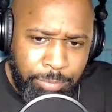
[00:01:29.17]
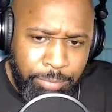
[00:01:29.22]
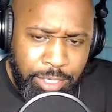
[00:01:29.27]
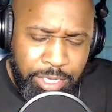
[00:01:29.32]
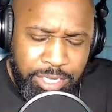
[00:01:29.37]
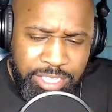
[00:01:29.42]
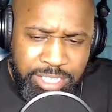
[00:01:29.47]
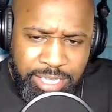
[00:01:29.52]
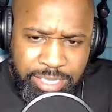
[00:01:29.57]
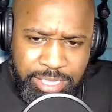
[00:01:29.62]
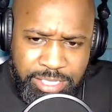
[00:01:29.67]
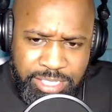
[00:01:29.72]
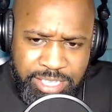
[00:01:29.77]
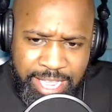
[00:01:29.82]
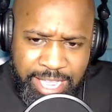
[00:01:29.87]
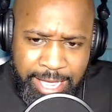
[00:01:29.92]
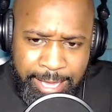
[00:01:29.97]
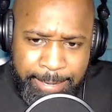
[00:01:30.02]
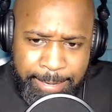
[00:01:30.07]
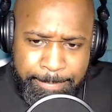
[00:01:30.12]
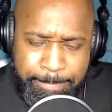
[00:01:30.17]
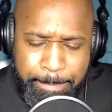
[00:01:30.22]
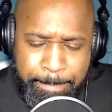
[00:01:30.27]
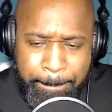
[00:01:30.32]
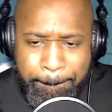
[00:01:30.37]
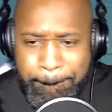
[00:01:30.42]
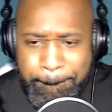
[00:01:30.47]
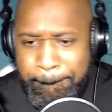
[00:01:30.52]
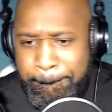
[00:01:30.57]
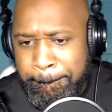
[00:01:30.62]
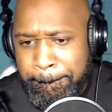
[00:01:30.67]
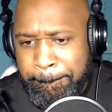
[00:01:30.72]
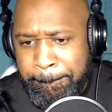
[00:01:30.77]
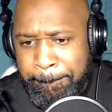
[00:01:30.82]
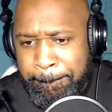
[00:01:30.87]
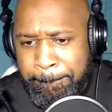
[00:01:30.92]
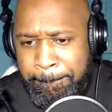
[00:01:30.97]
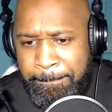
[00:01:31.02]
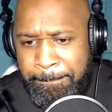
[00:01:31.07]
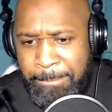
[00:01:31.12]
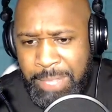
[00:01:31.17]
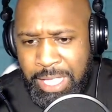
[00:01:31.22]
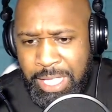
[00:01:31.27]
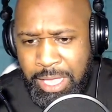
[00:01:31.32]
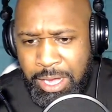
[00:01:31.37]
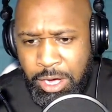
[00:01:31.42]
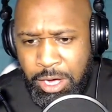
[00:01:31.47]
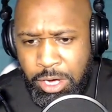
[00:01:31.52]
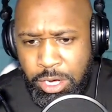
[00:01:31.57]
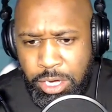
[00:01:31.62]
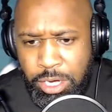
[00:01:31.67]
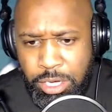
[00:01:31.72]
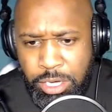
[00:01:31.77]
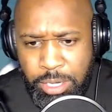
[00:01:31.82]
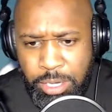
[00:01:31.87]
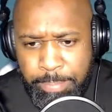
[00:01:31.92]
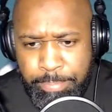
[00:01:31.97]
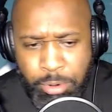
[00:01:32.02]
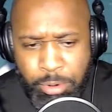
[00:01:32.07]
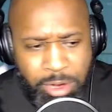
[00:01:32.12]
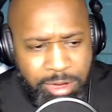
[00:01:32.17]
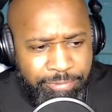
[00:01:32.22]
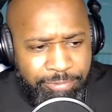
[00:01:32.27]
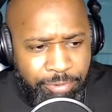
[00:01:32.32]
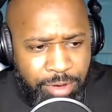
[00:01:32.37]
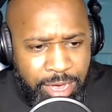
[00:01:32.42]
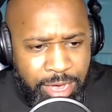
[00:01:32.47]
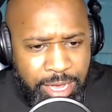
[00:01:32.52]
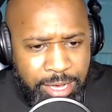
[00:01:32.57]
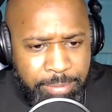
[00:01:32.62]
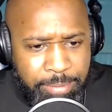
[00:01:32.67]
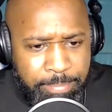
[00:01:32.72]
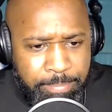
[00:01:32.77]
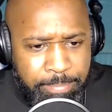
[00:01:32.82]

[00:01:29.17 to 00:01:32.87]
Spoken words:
She's dead. Her boyfriend